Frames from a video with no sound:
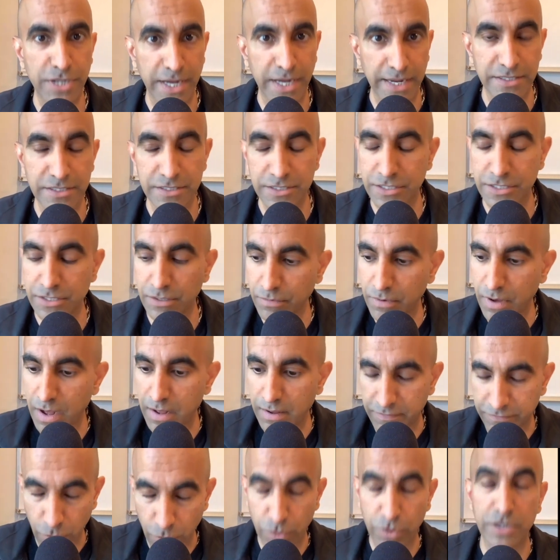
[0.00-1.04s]
So, of
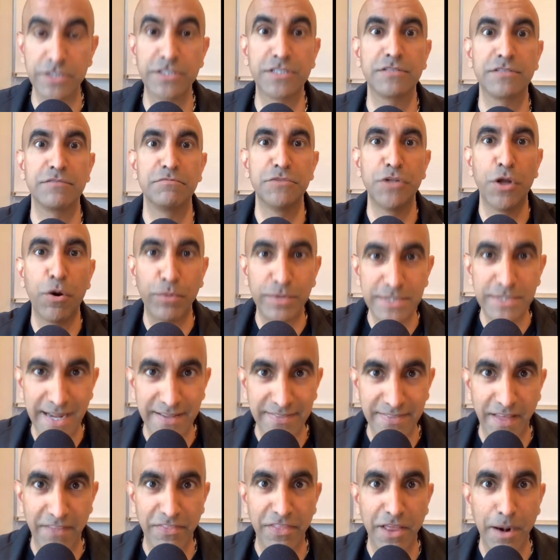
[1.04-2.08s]
course, no one take
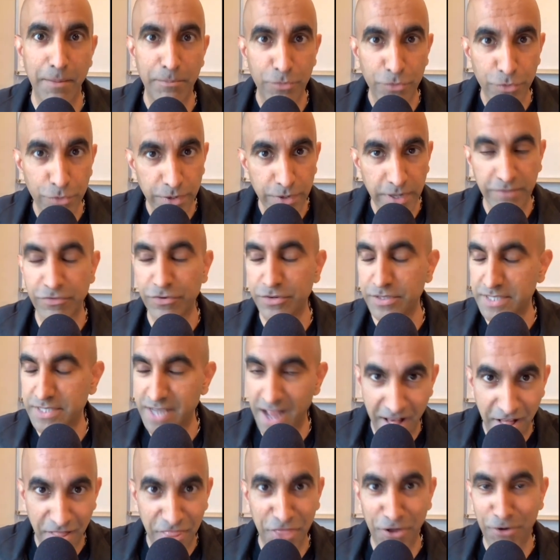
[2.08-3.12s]
that I'm rooting for
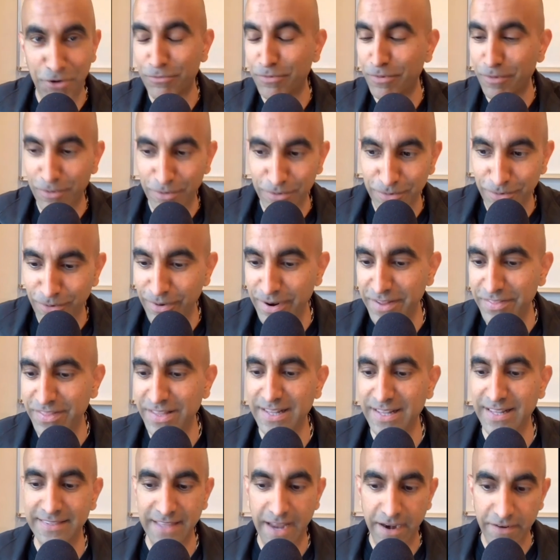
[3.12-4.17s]
death or anything like that.